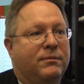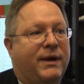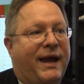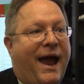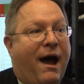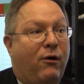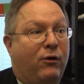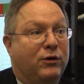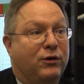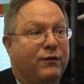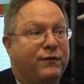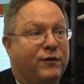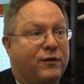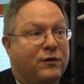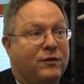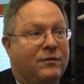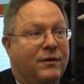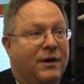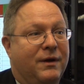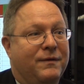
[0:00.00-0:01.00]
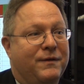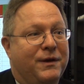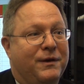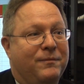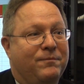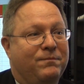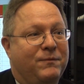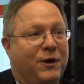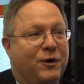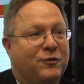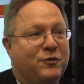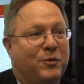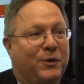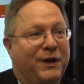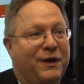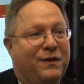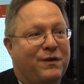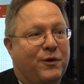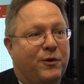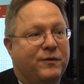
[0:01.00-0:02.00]
calendar for the year
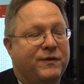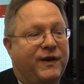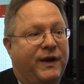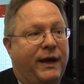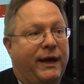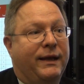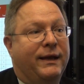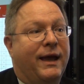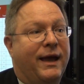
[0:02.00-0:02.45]
2013